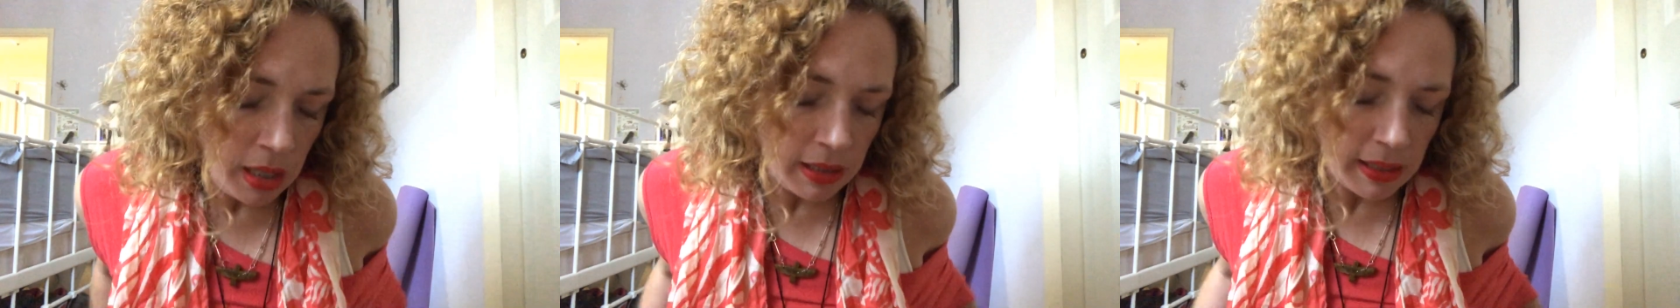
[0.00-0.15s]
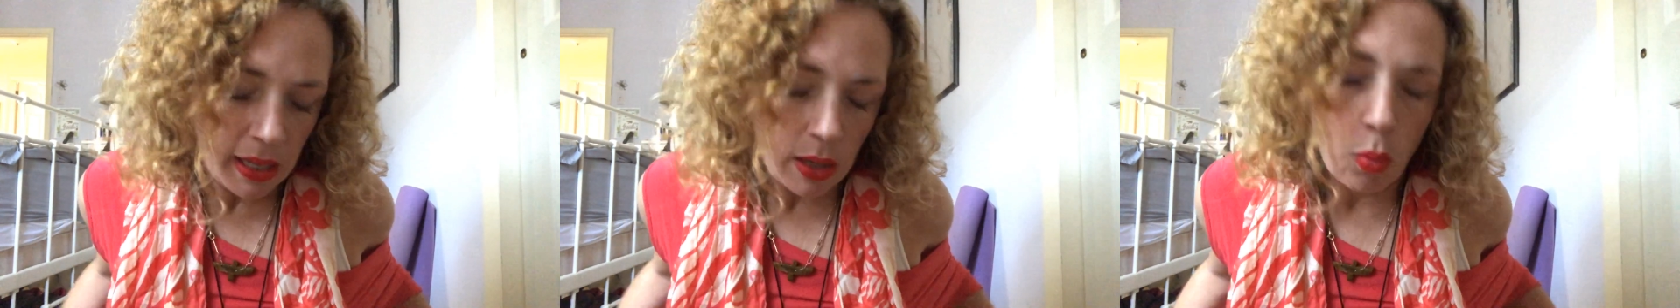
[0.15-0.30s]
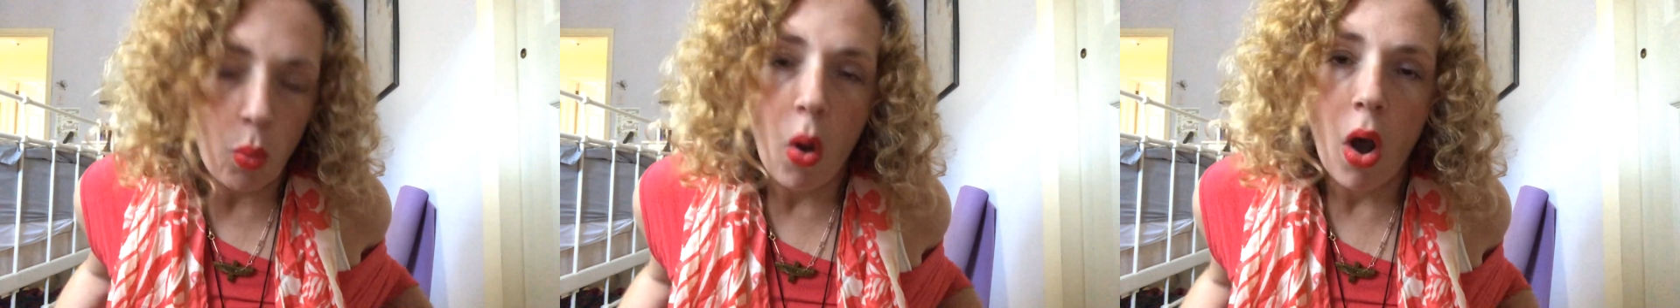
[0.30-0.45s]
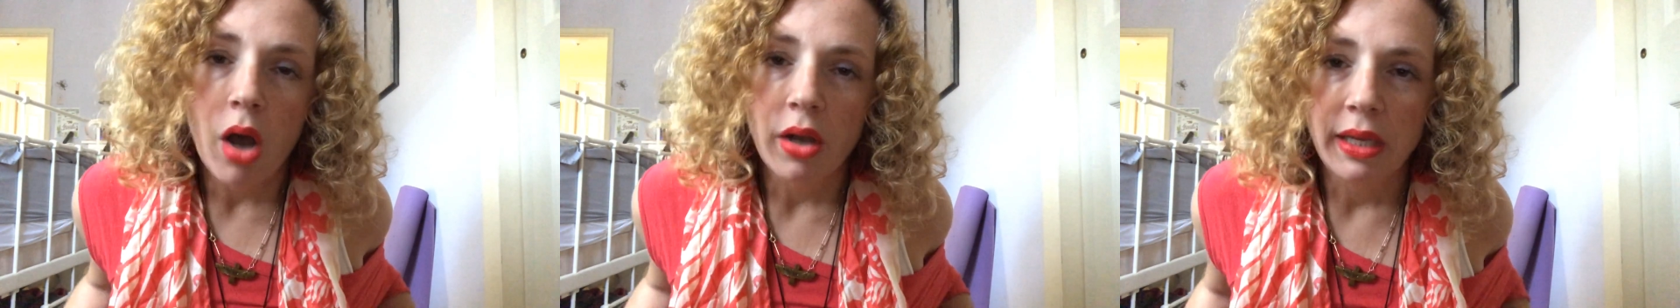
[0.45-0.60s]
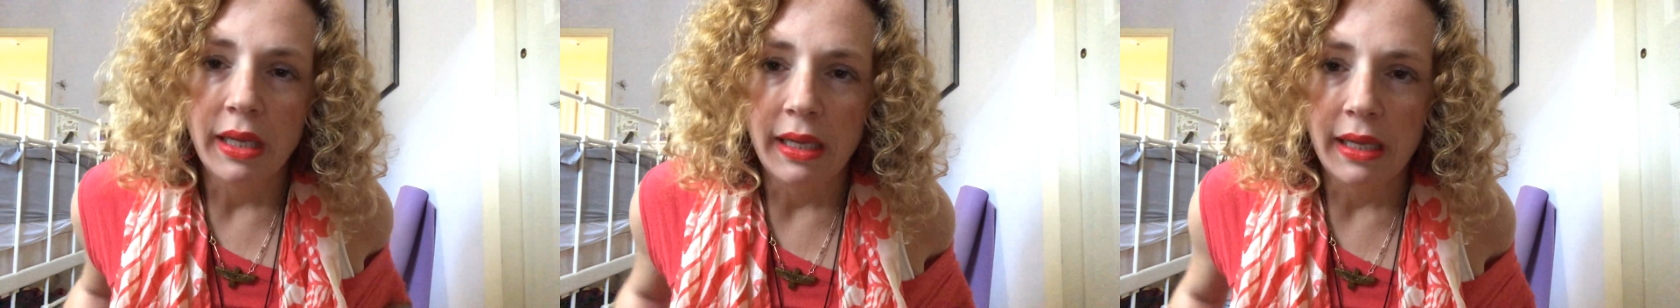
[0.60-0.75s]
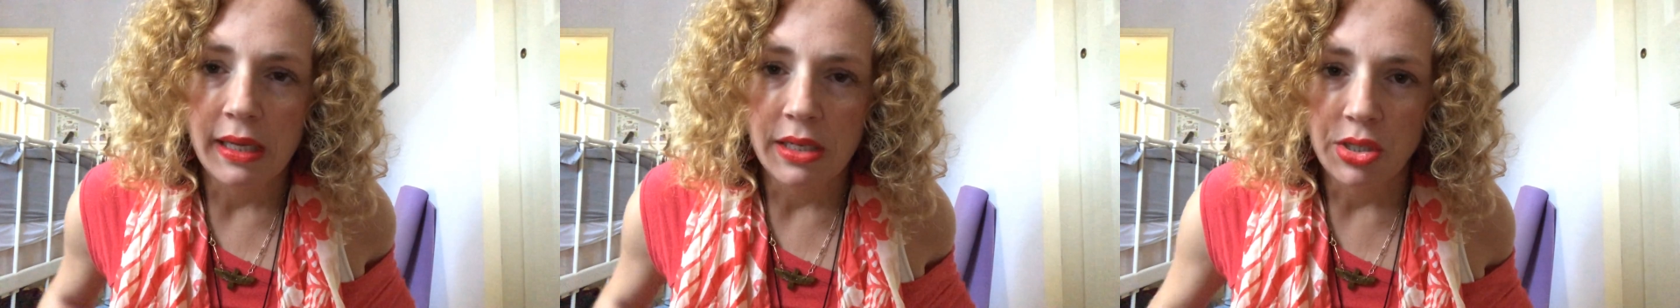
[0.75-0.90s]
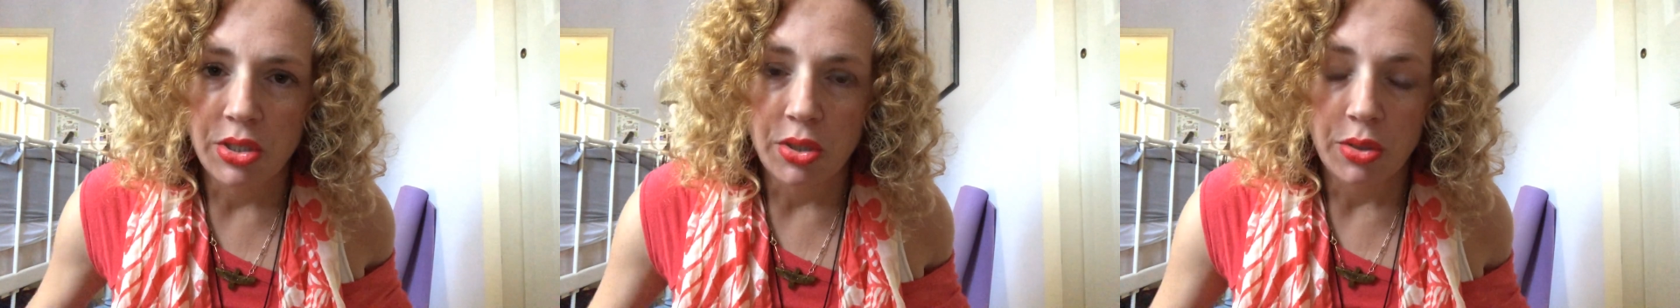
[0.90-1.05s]
like walking
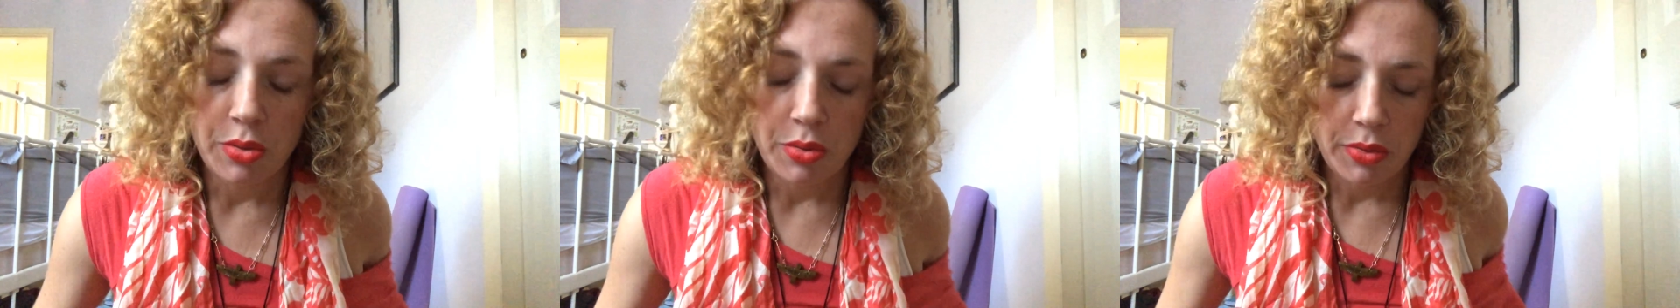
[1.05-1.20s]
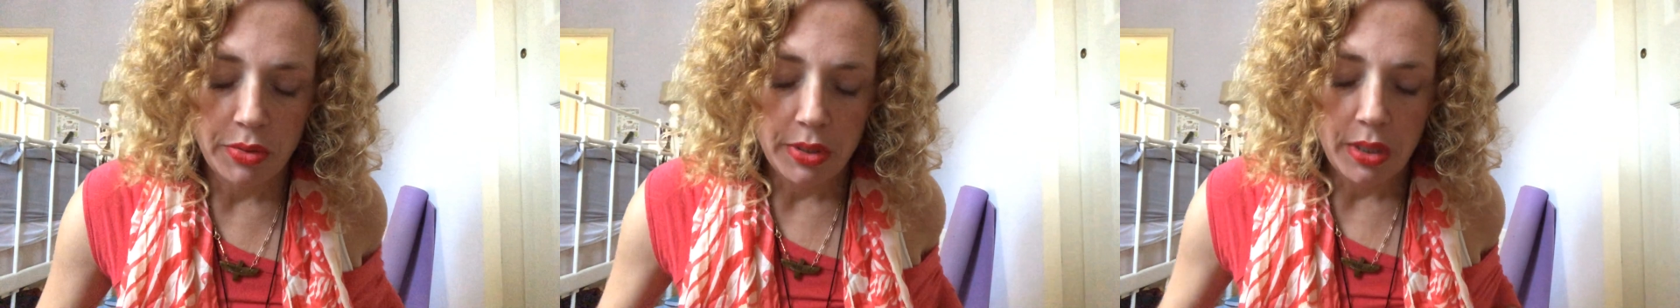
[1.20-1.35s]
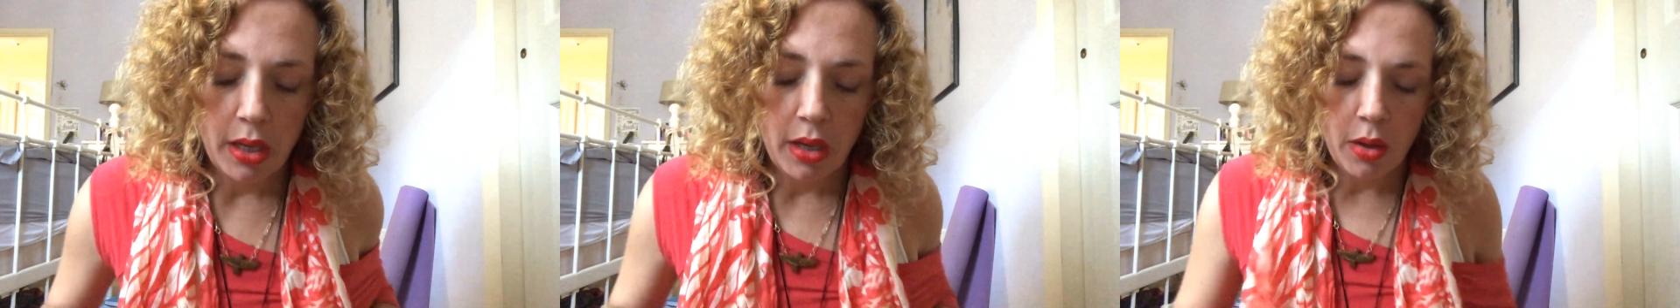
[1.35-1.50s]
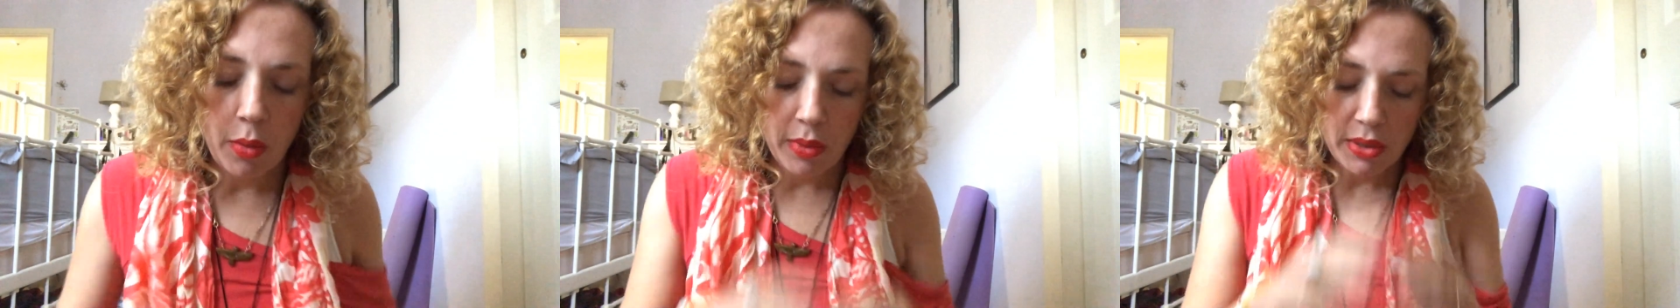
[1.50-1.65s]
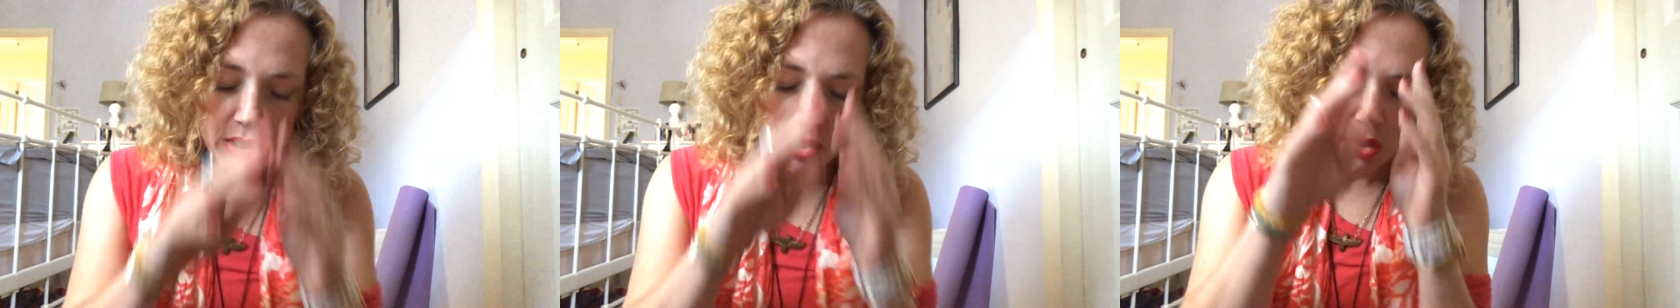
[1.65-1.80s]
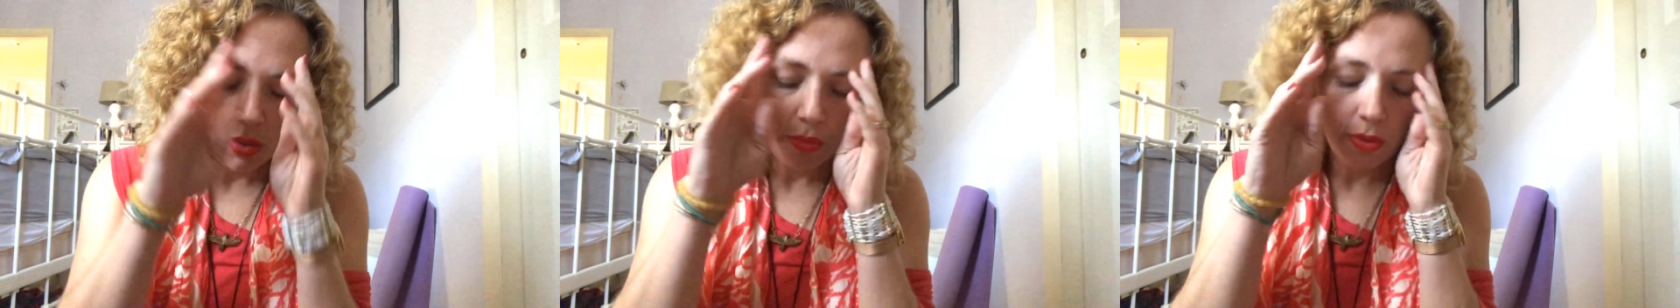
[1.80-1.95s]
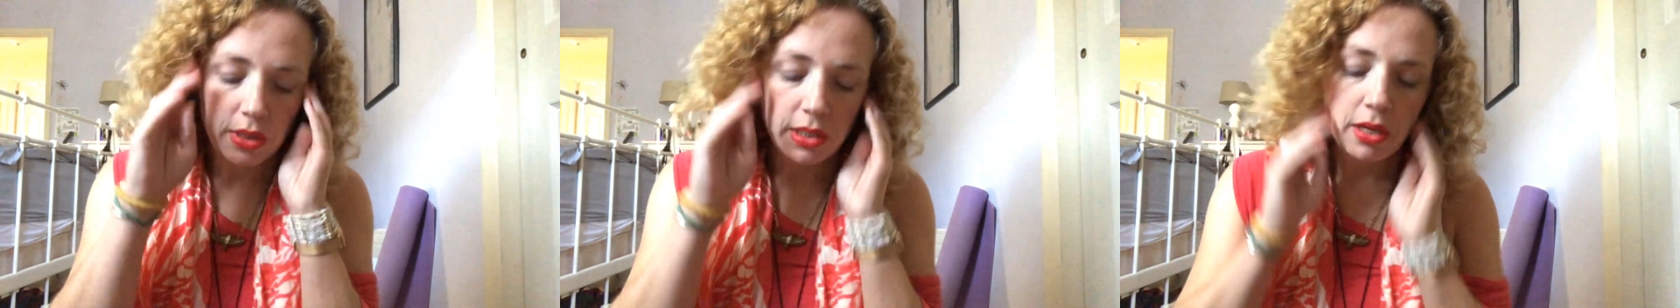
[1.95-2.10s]
issues when
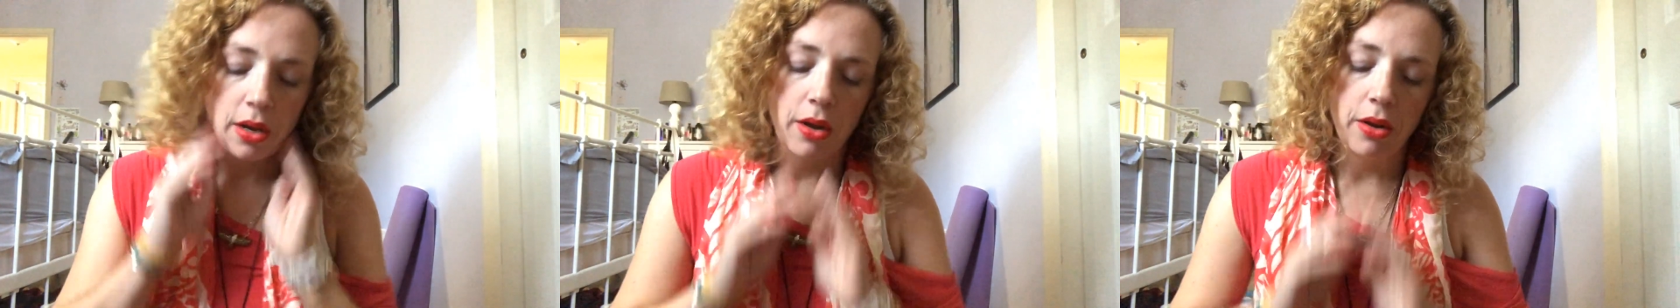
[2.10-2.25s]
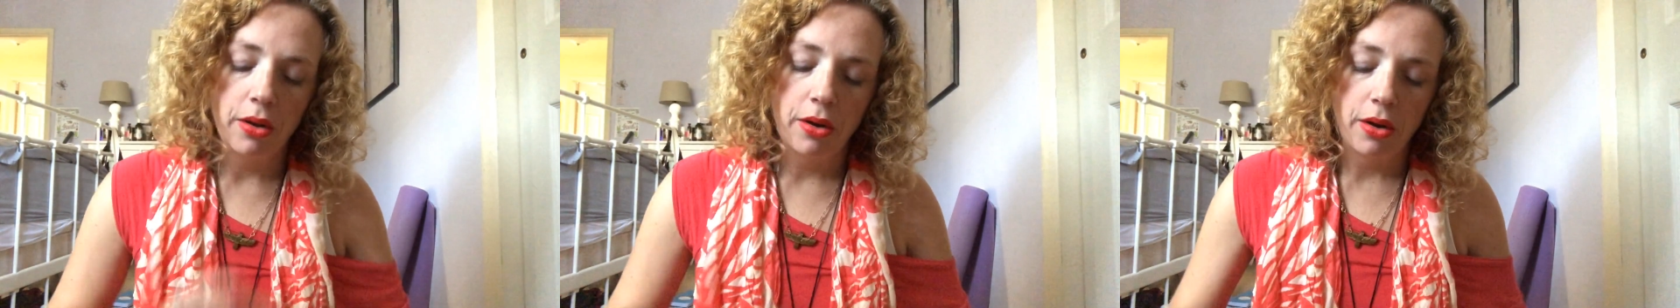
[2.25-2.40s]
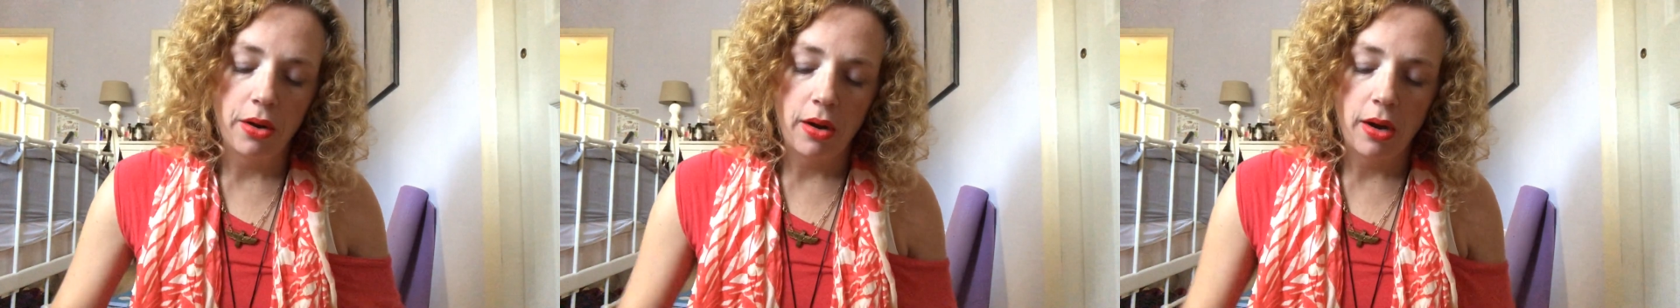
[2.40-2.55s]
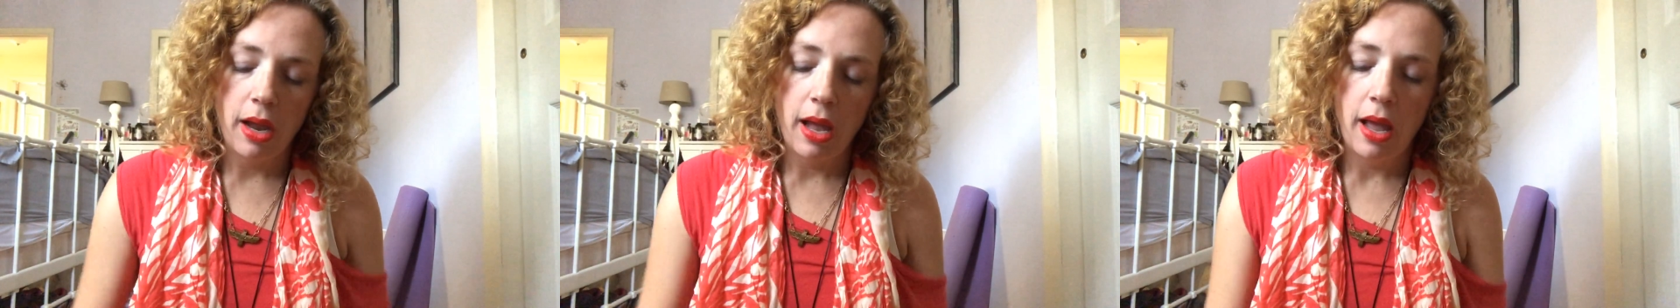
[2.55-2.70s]
she was younger,